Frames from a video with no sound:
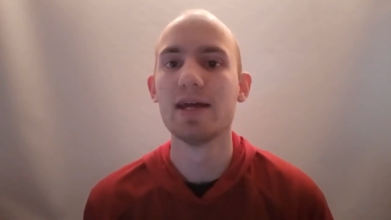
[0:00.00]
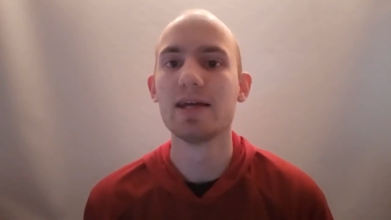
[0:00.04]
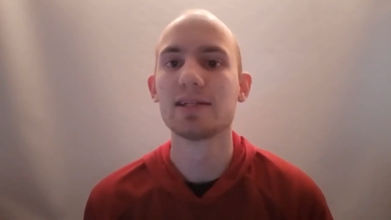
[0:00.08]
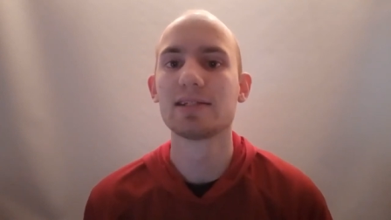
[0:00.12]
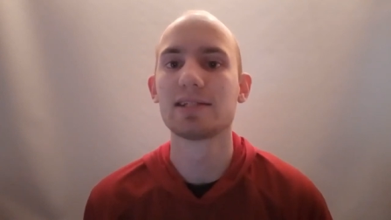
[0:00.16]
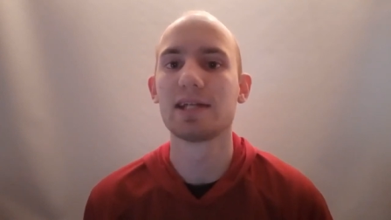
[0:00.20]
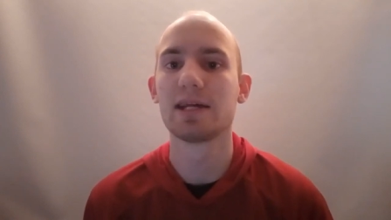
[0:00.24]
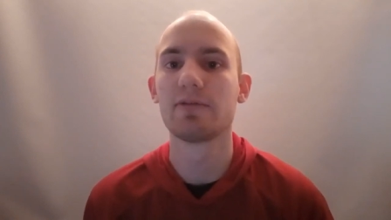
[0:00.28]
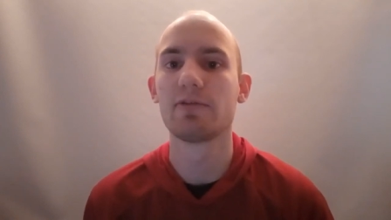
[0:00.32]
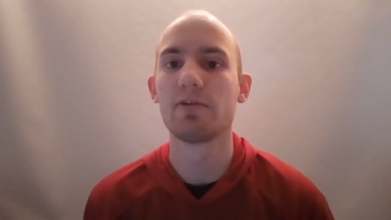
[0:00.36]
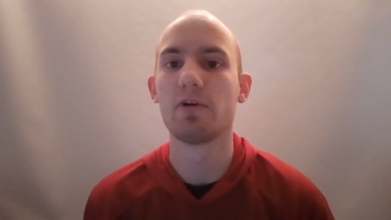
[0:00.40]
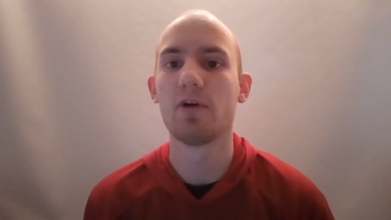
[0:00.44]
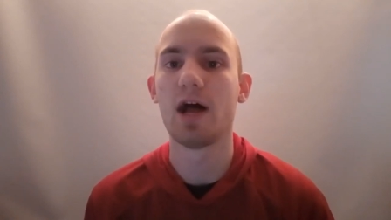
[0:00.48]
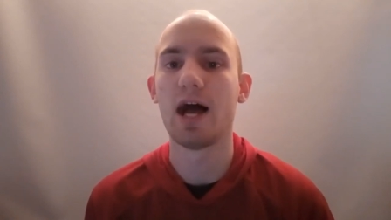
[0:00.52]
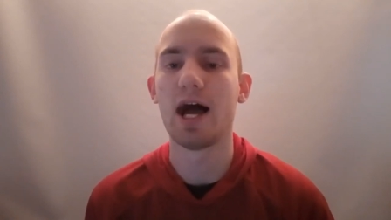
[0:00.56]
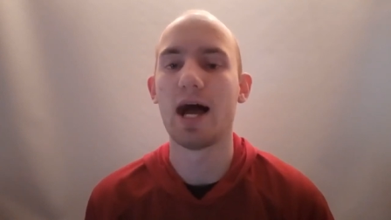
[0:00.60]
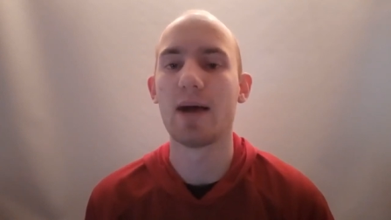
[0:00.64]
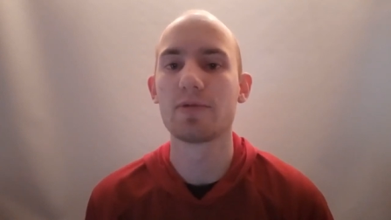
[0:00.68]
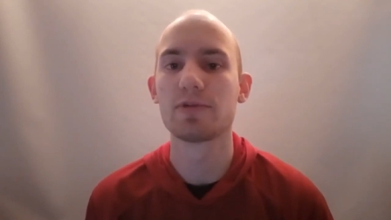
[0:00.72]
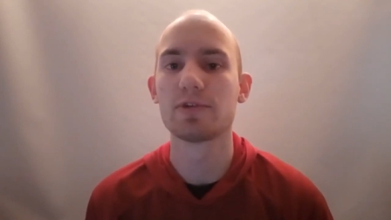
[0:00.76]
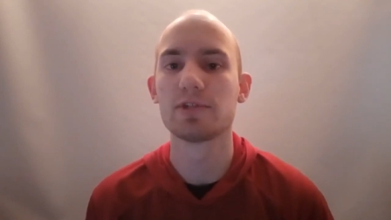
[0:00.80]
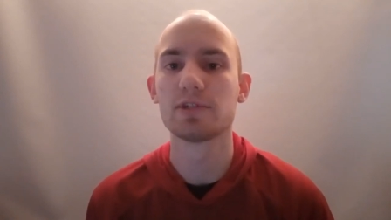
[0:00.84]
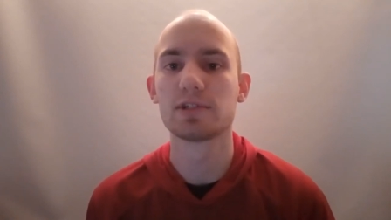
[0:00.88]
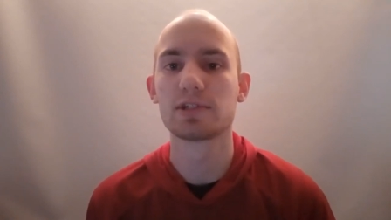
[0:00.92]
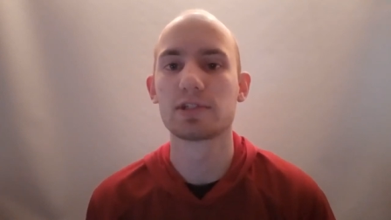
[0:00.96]
several
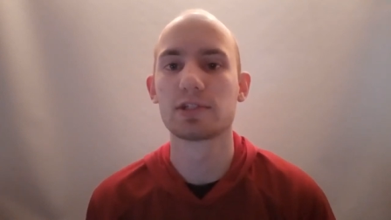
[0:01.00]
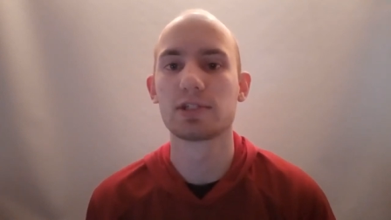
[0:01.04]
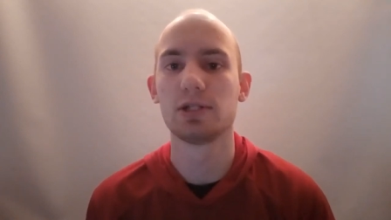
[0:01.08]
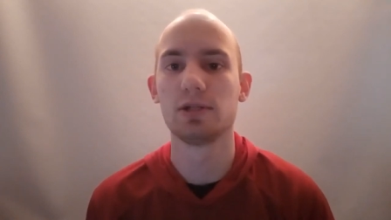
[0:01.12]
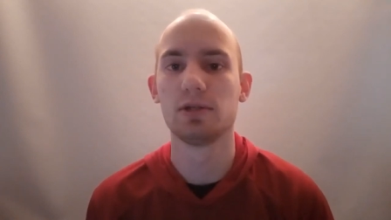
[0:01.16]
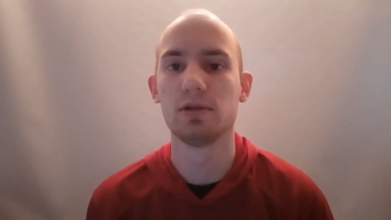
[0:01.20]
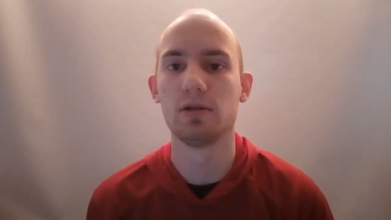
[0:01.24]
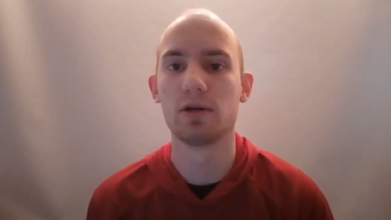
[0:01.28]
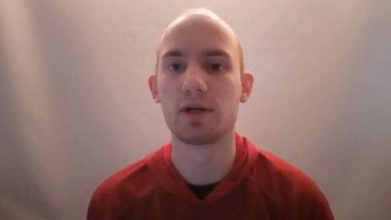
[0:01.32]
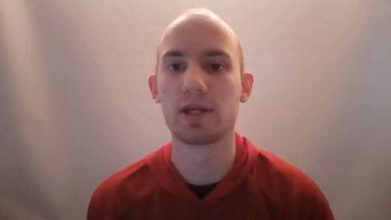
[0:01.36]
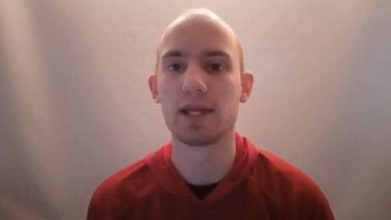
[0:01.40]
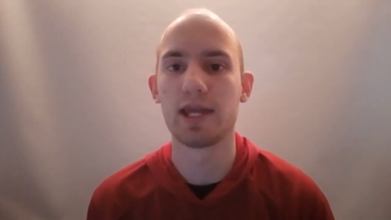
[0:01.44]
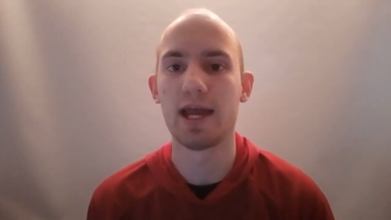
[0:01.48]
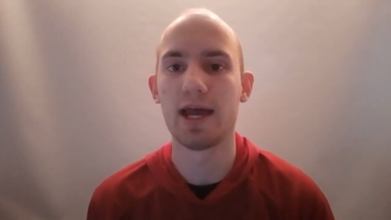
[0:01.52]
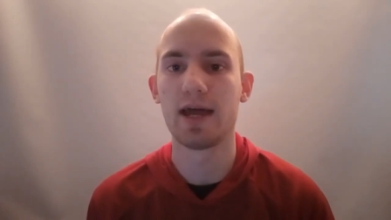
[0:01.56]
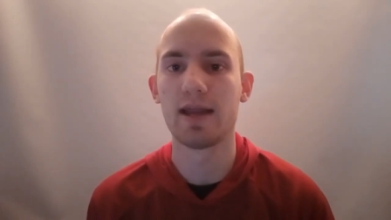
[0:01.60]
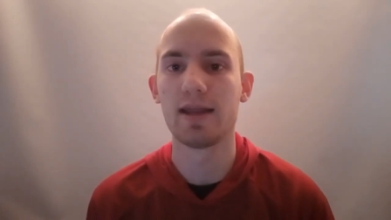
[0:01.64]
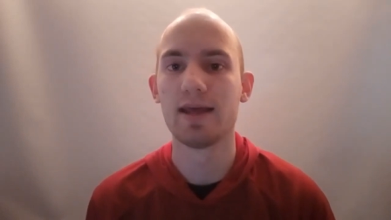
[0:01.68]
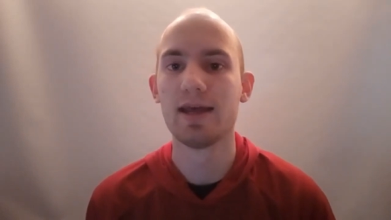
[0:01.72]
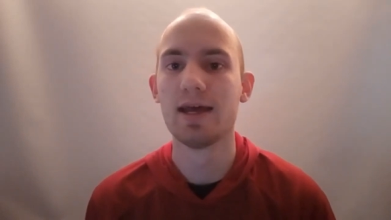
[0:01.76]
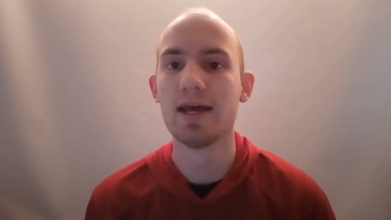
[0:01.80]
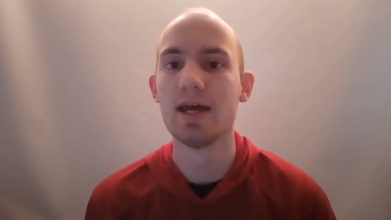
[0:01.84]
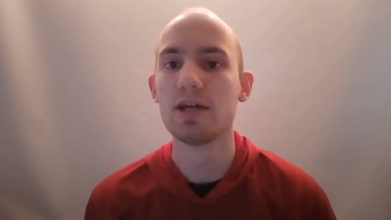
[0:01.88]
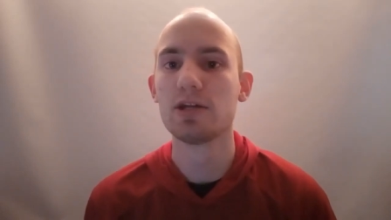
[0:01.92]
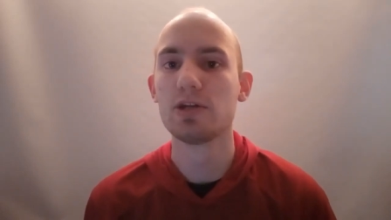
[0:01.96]
options to look at.
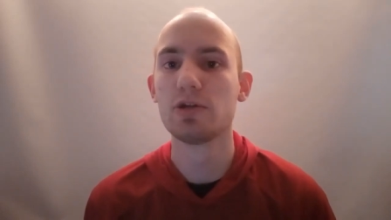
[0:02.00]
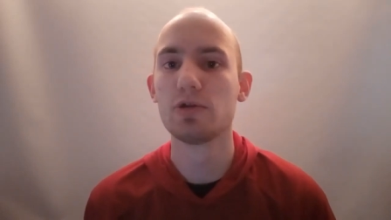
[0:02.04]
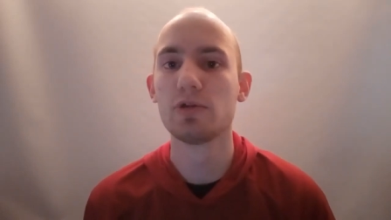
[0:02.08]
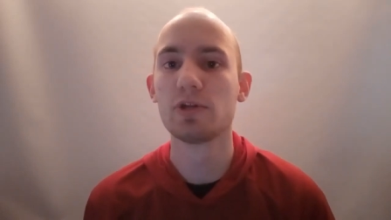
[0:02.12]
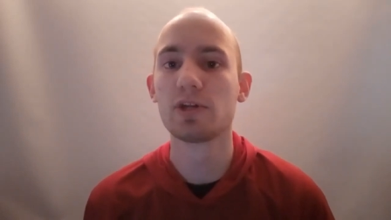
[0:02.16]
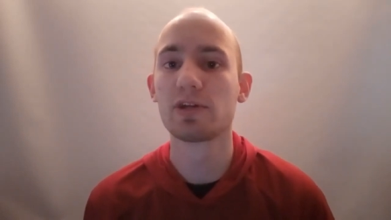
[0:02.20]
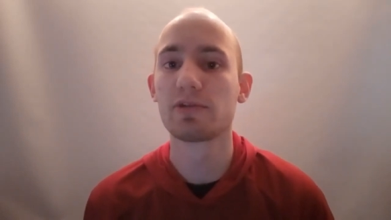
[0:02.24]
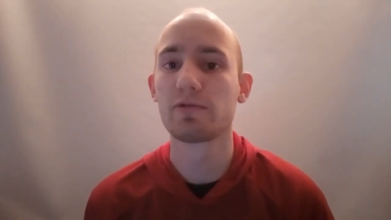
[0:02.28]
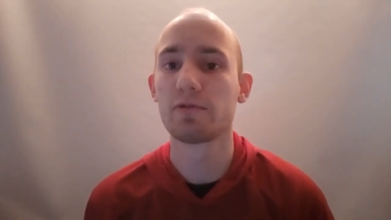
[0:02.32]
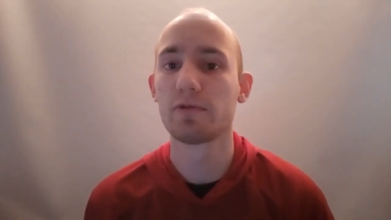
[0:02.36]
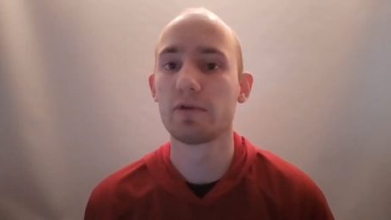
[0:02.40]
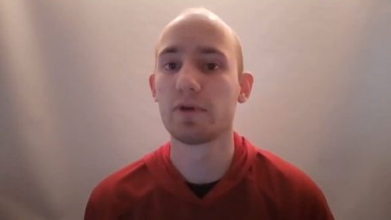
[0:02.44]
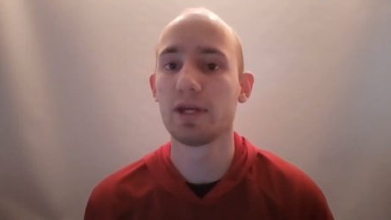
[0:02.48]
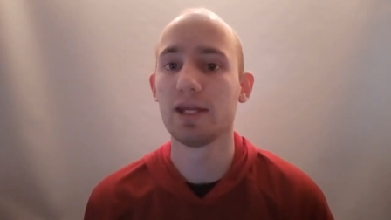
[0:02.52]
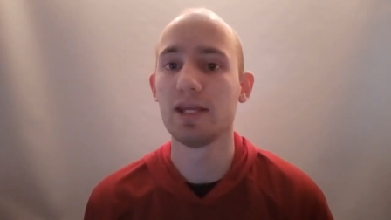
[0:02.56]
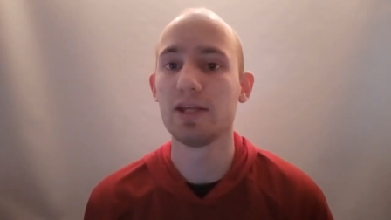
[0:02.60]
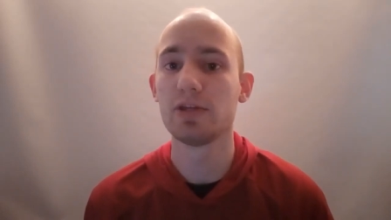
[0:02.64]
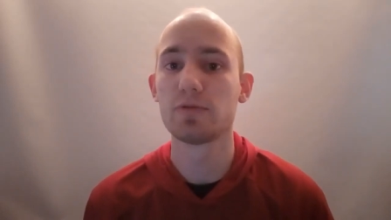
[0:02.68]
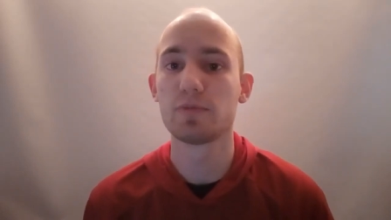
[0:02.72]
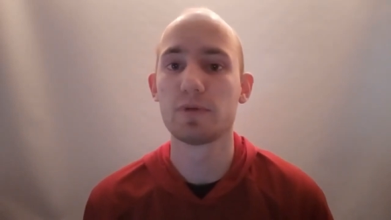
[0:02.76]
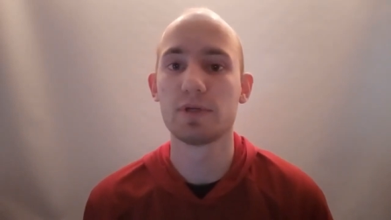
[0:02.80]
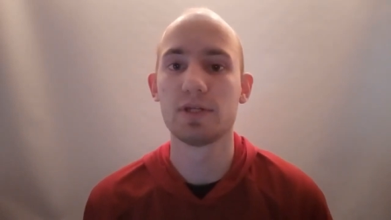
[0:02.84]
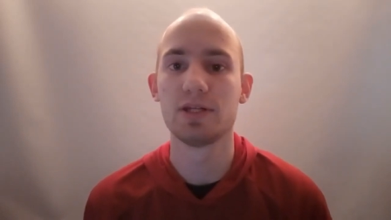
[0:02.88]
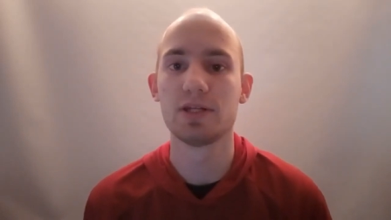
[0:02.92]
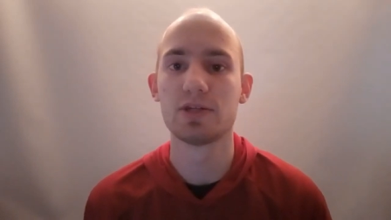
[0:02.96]
Do this for
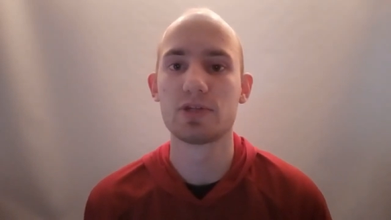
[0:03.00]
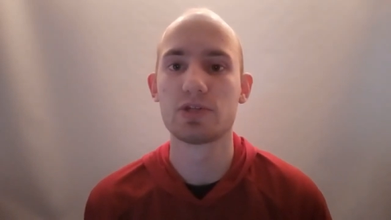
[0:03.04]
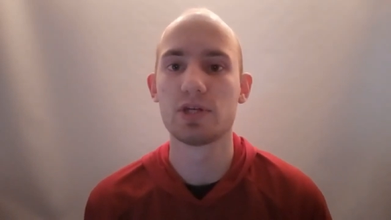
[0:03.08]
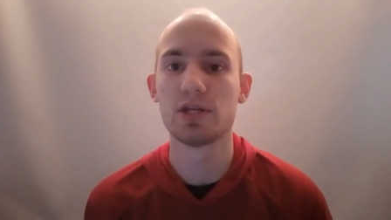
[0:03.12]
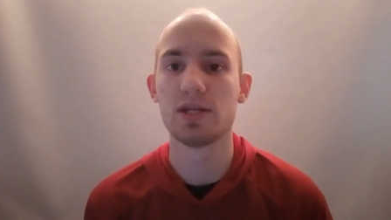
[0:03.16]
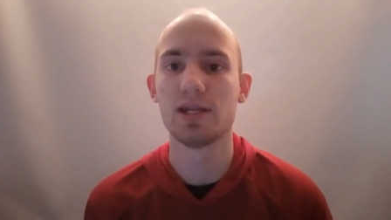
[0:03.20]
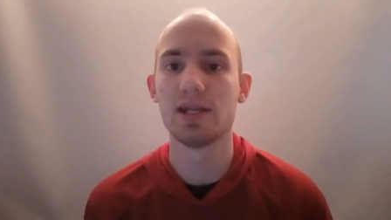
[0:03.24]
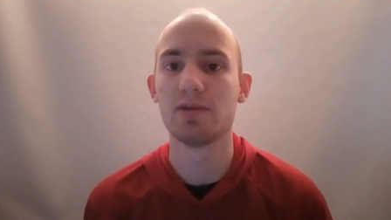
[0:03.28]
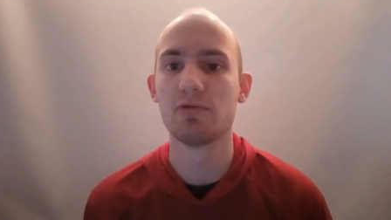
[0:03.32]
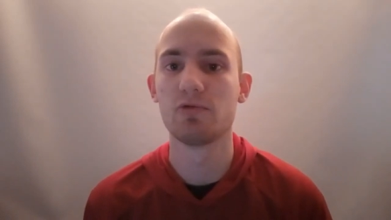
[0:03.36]
each position.